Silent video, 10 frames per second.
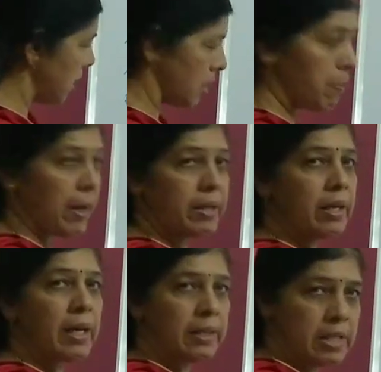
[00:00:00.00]
is
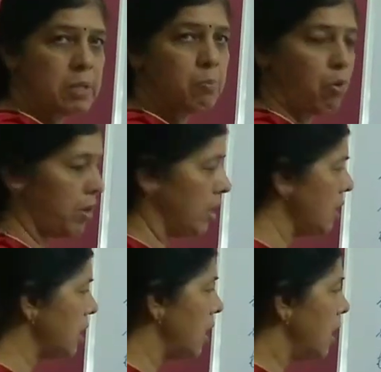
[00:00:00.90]
suspended at this
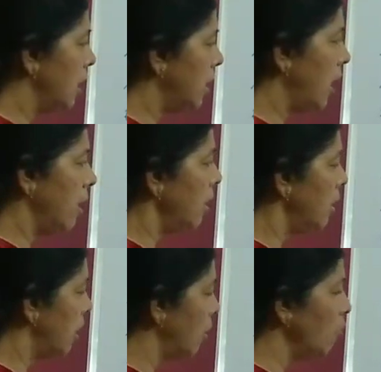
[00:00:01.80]
point,
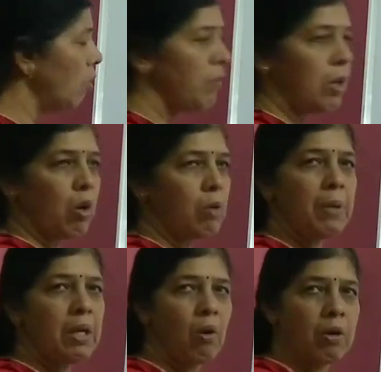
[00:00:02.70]
then the rule will
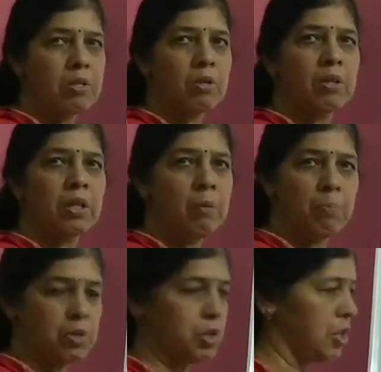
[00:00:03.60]
not be in
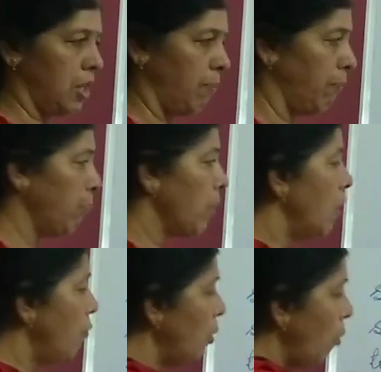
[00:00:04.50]
horizontal position.
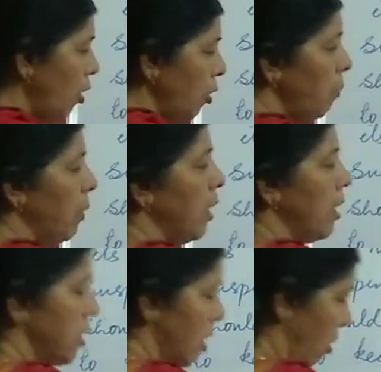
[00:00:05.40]
If you want to
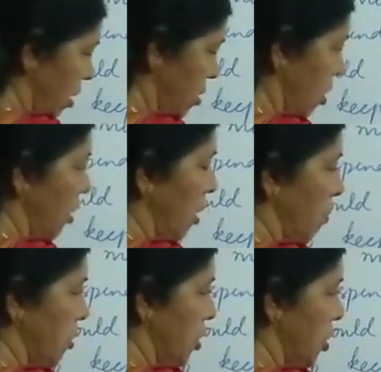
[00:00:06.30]
bring it in
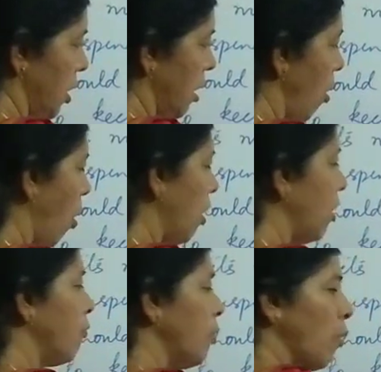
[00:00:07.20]
horizontal position,
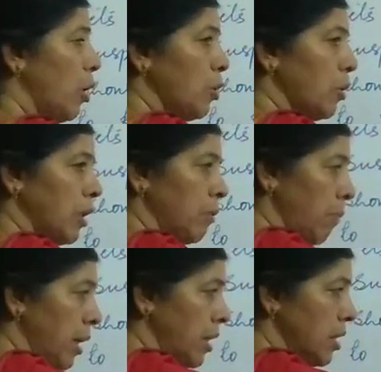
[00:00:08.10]
or if you want to
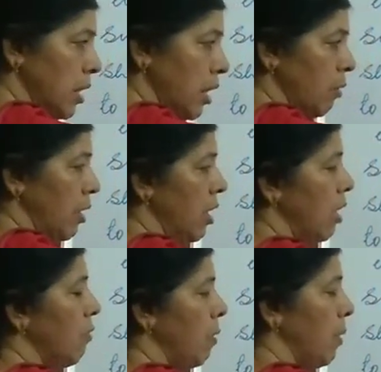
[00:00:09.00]
make it in
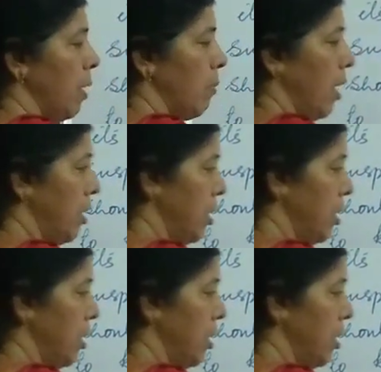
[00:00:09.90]
equilibrium